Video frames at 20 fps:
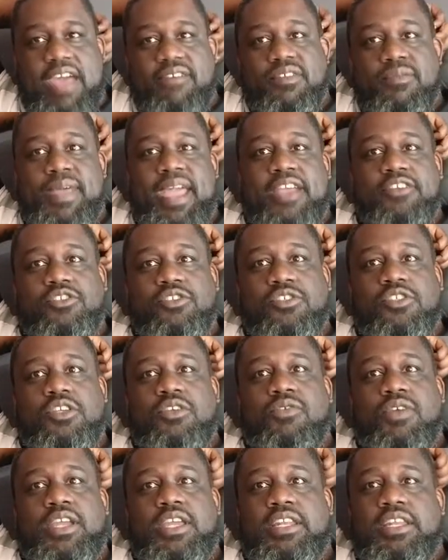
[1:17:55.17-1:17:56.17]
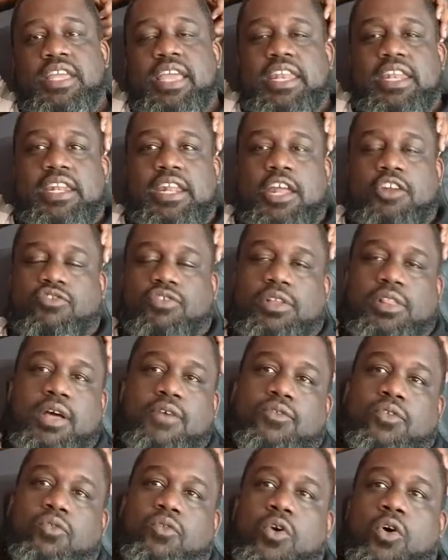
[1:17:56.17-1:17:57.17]
a master's degree and get an entry
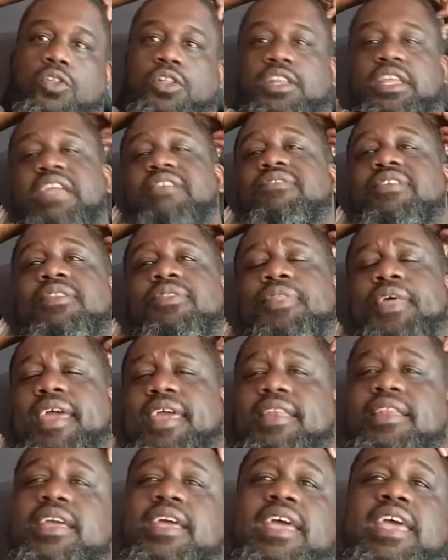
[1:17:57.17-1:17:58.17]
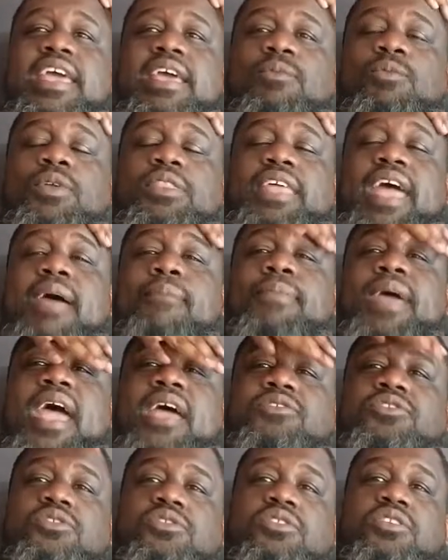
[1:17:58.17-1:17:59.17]
level role. And even then, with that
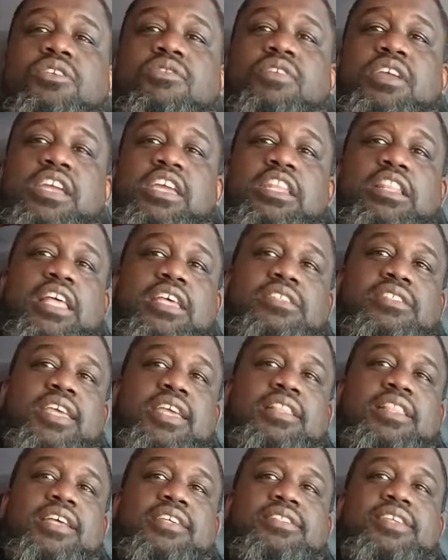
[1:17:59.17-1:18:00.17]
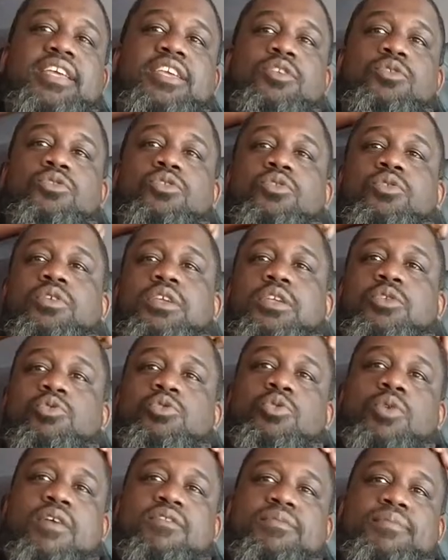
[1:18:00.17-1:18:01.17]
master's degree, and let's say you
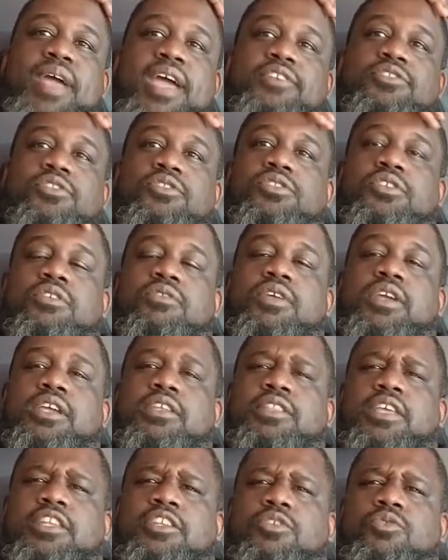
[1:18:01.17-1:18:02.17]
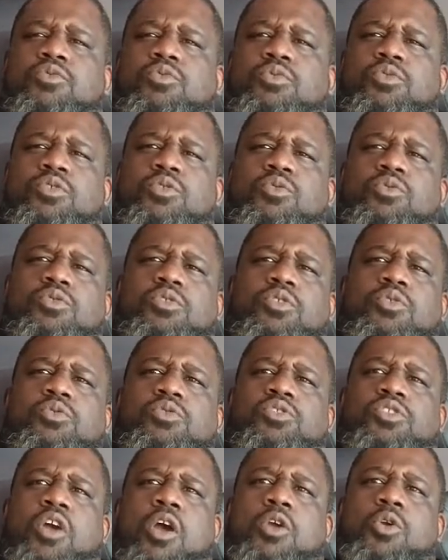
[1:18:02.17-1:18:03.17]
do have a master's degree, and then you
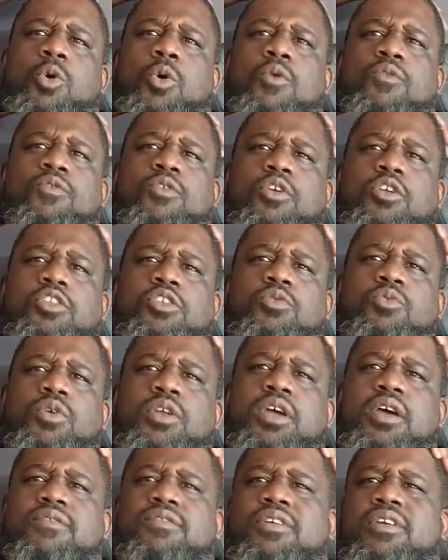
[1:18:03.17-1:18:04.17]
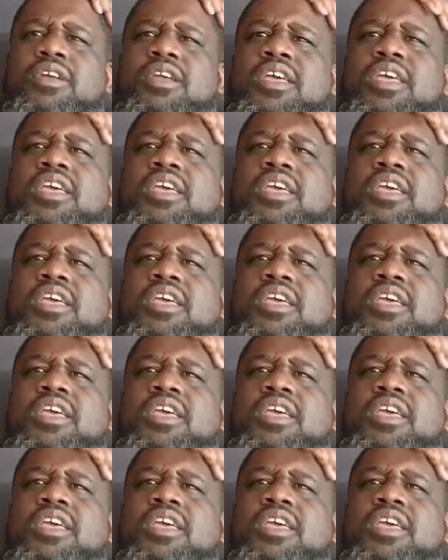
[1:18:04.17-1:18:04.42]
start over and you whatever,